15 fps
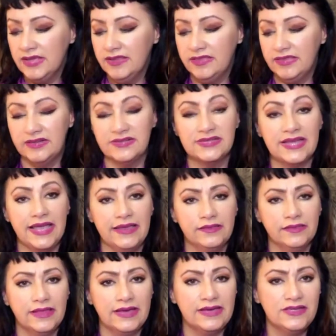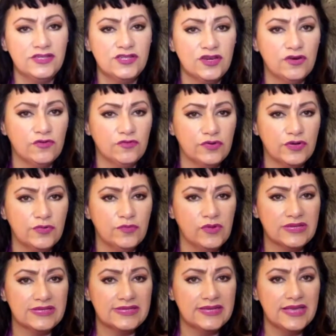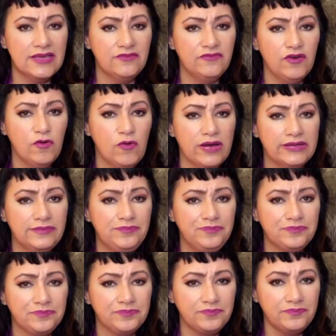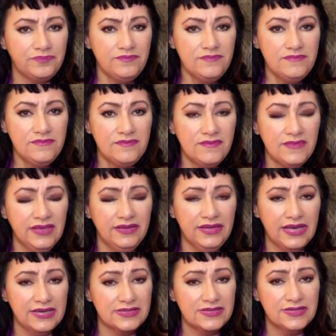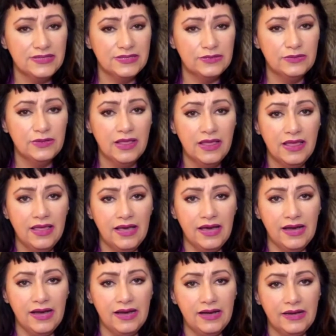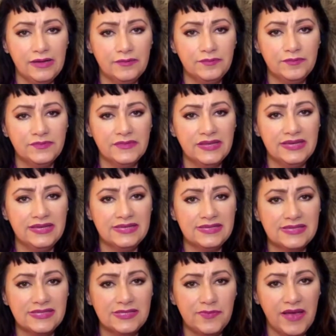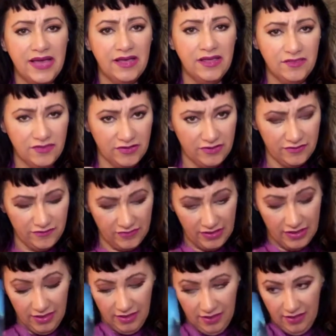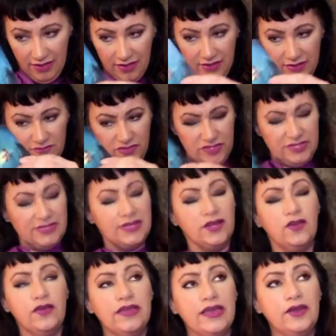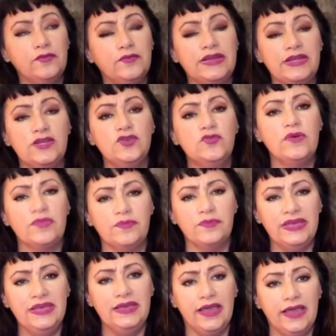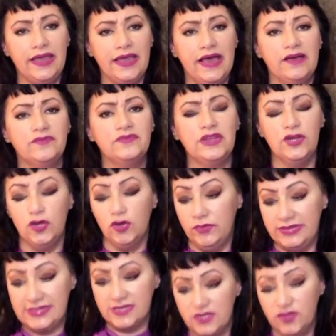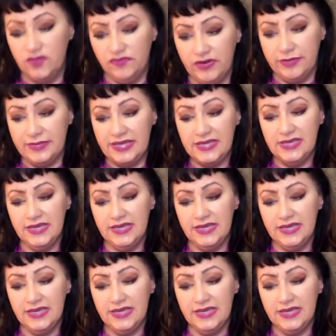There's a ledge, room once again for one, not two. And it's this path of just, I got to renew with me. I have to know what's good for me.